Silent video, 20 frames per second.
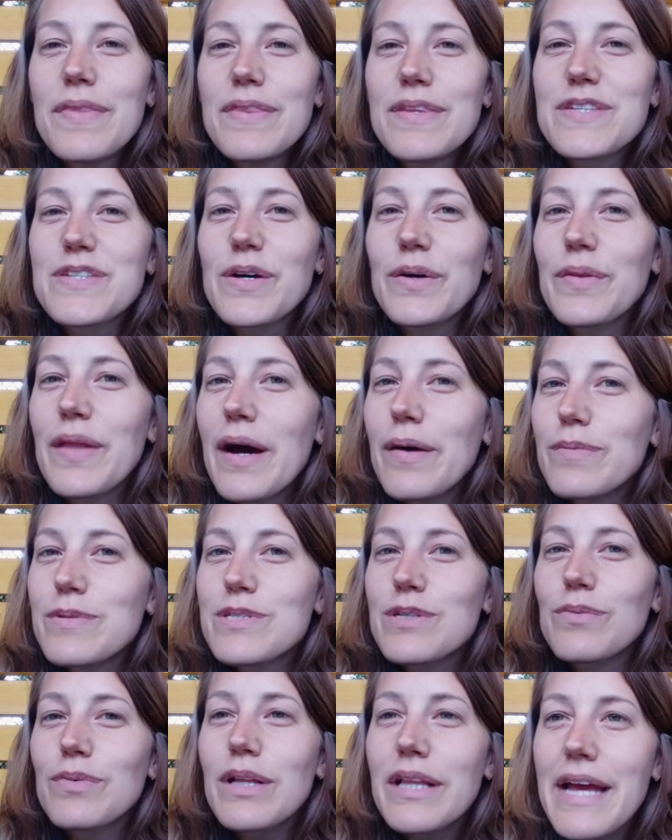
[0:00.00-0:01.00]
So that
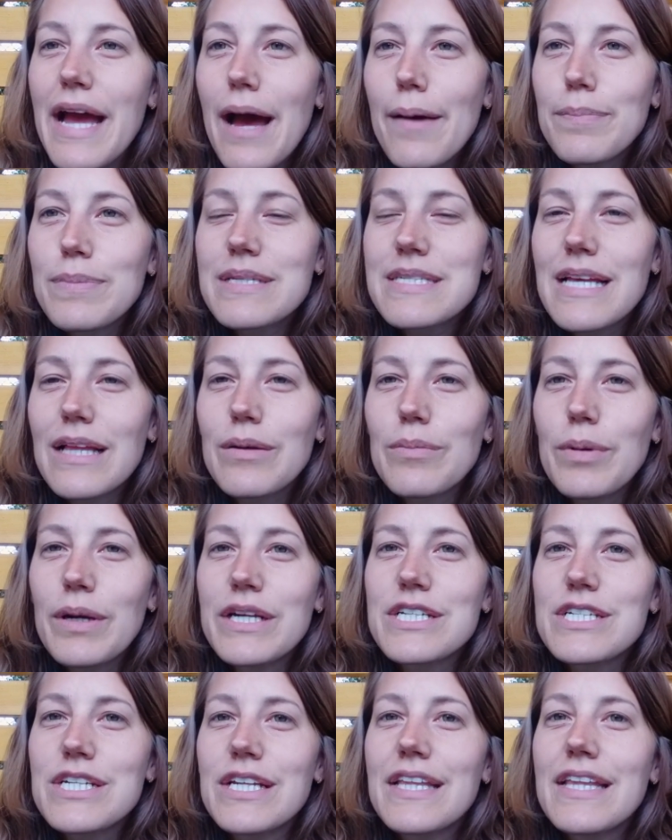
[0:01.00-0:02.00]
was a really happy
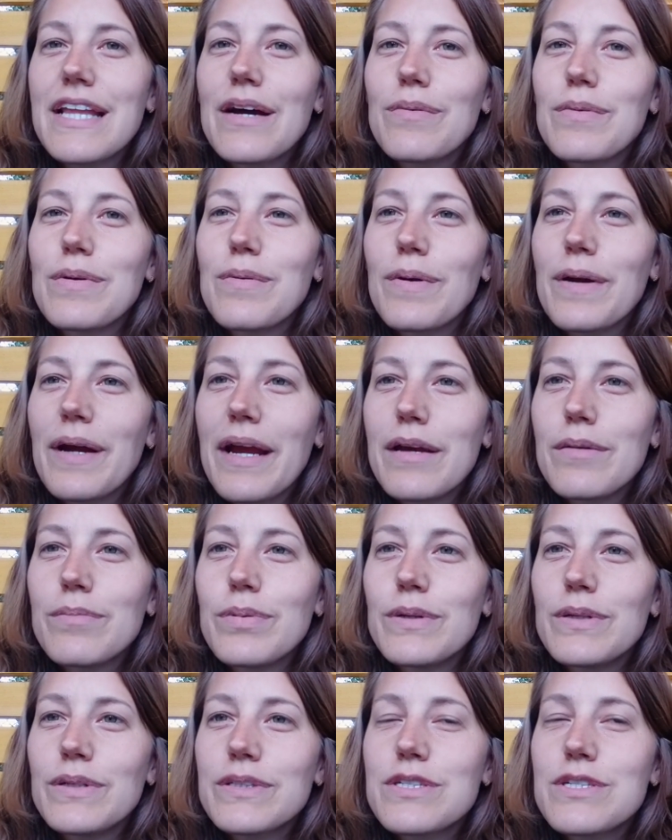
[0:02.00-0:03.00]
celebration that we were
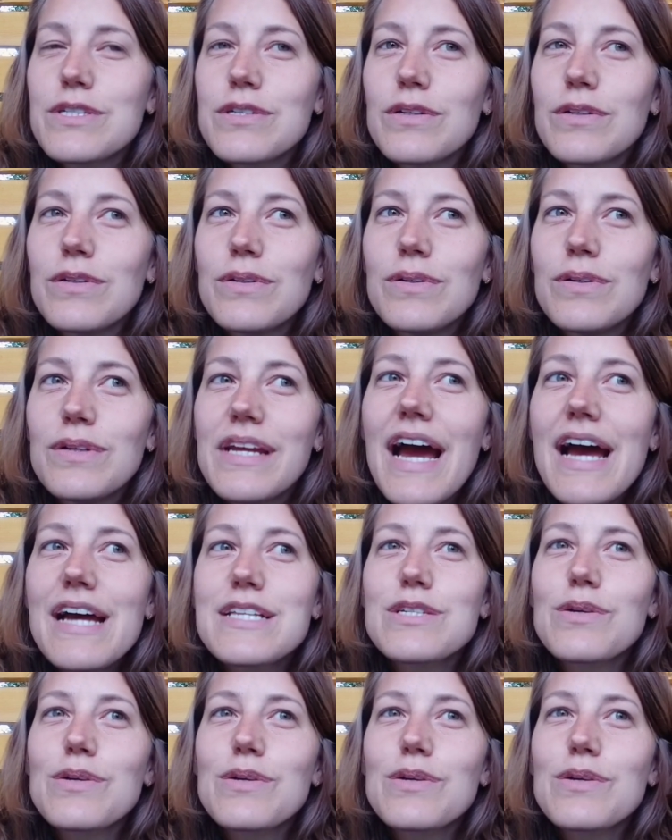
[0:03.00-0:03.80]
able to, yeah,